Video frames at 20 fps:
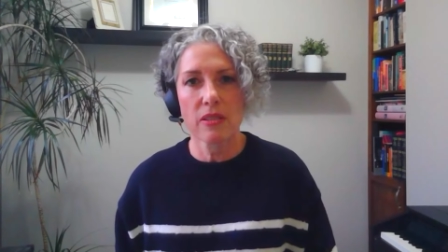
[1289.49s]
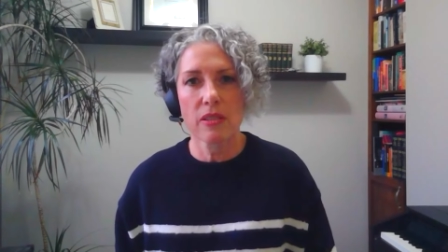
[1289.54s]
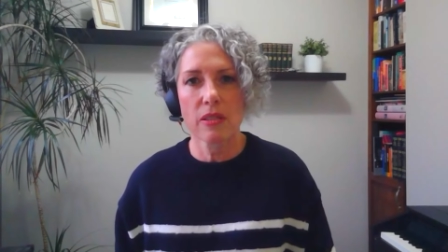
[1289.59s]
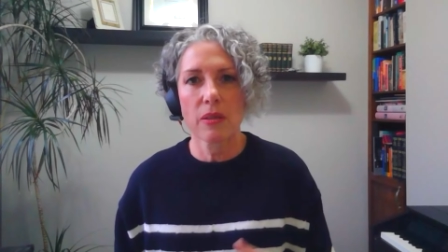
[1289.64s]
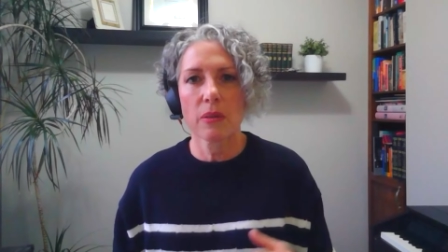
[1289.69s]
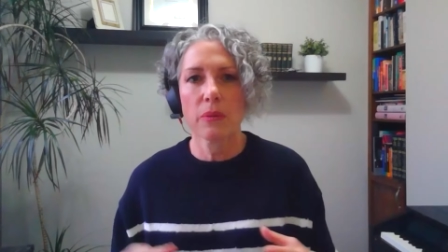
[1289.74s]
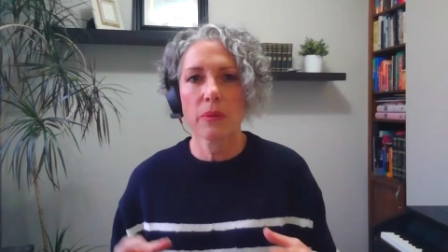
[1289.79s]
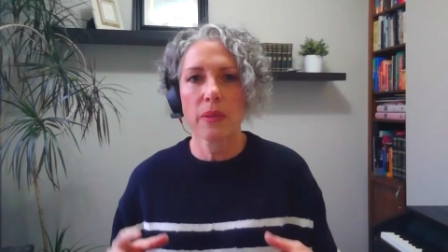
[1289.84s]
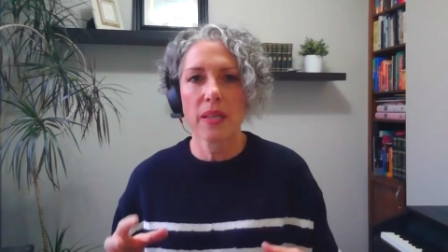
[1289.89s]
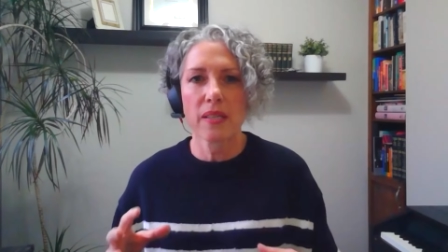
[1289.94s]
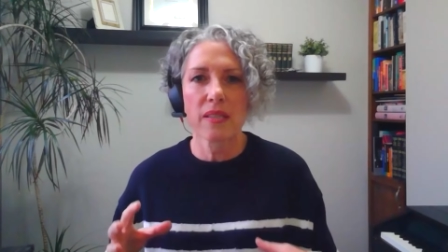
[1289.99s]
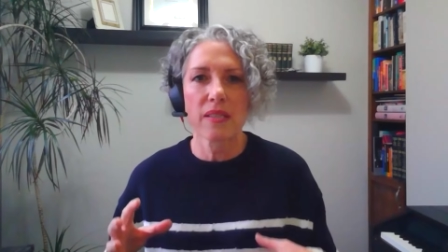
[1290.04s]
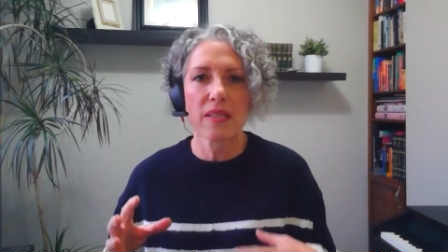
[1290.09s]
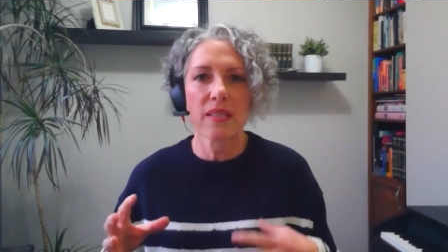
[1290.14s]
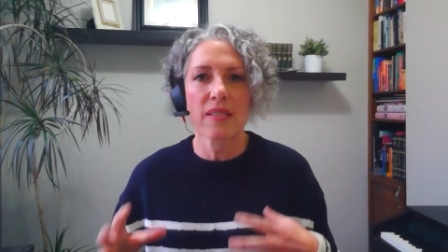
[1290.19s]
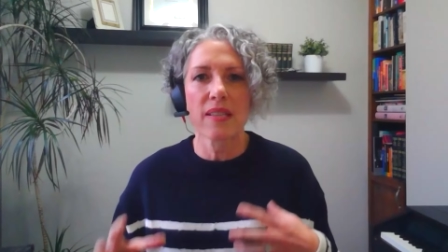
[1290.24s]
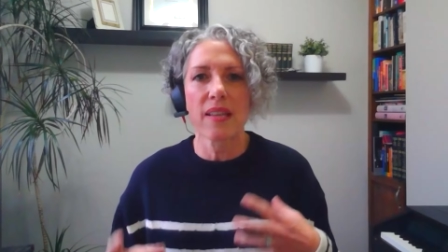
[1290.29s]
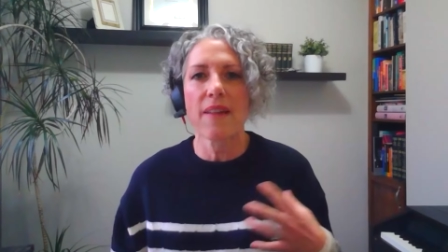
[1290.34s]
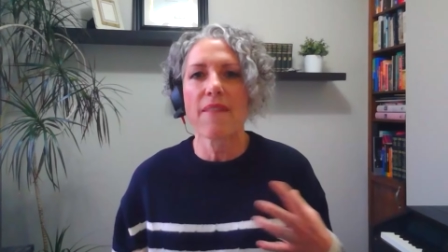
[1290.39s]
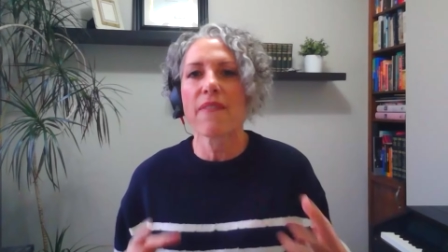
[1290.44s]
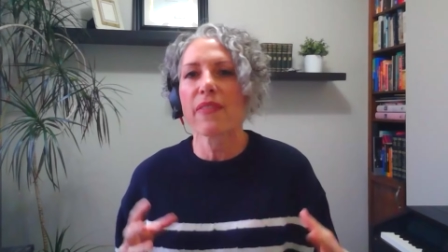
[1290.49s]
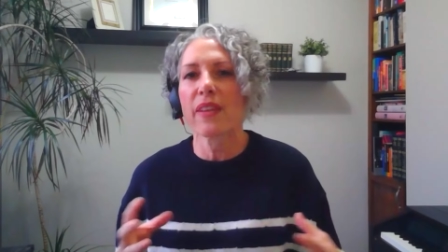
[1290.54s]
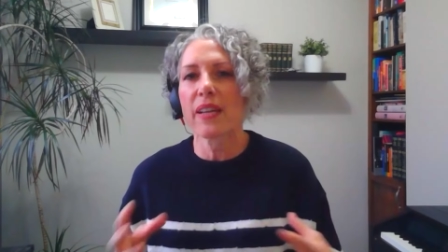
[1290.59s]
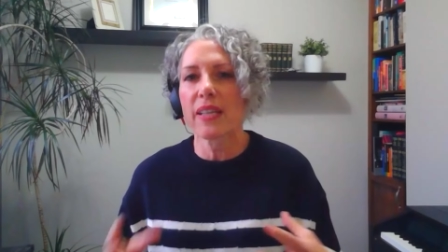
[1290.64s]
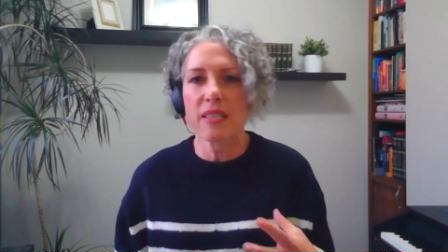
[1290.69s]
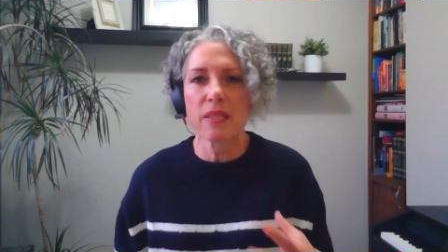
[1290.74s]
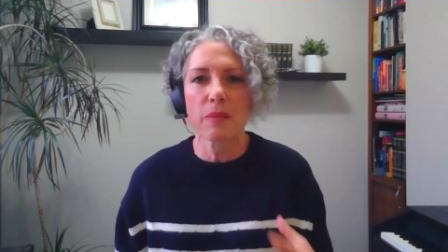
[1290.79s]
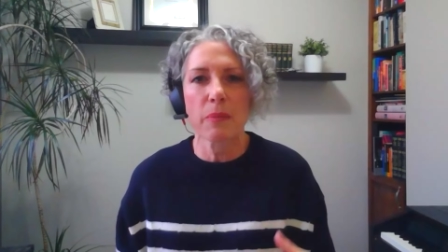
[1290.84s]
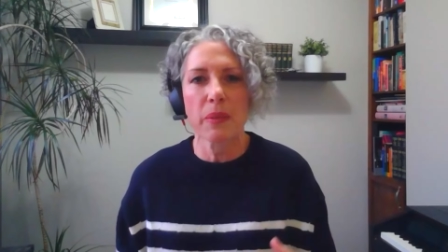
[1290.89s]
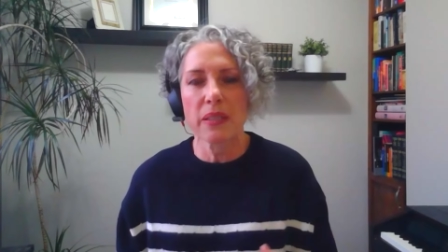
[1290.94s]
So it's that
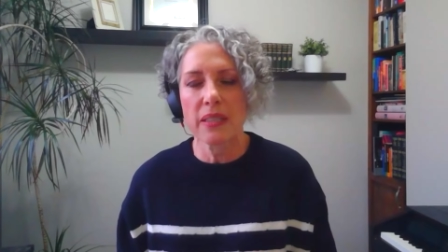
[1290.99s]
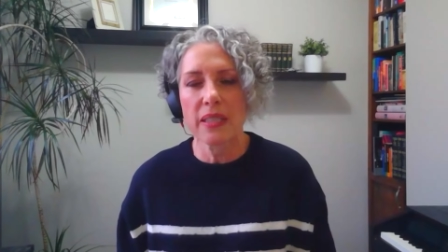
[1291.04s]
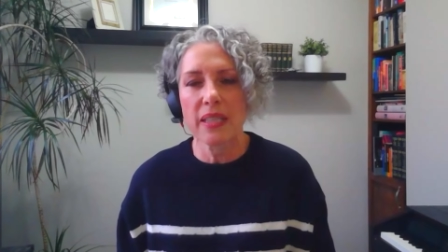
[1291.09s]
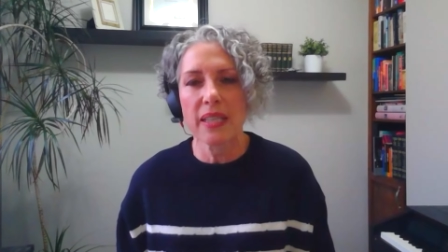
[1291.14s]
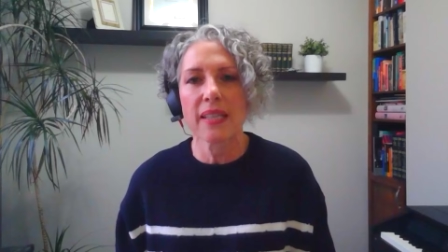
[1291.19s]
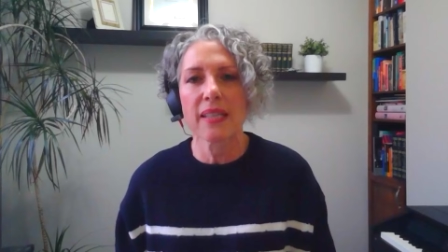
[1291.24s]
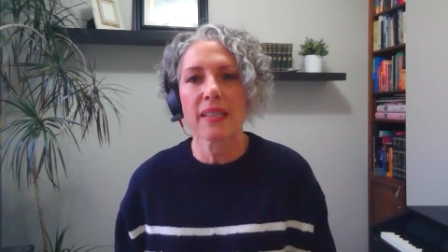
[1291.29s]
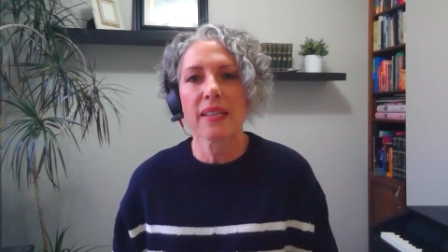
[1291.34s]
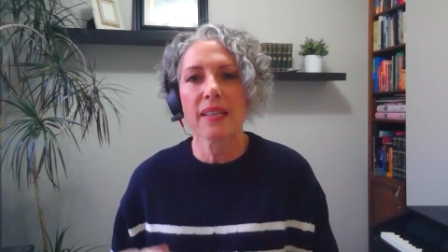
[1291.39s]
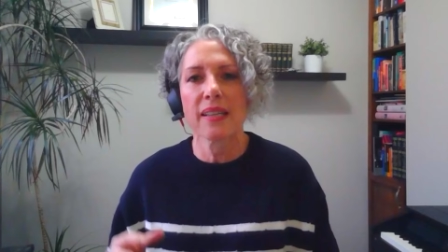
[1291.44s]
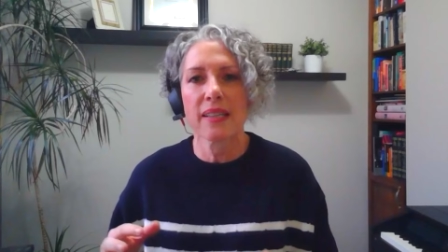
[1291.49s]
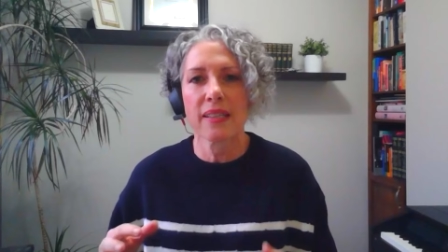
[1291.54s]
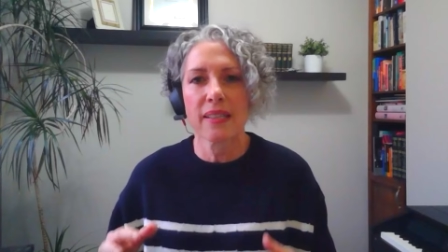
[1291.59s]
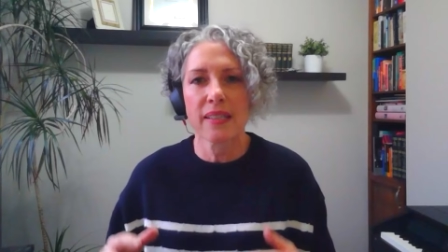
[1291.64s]
flexibility and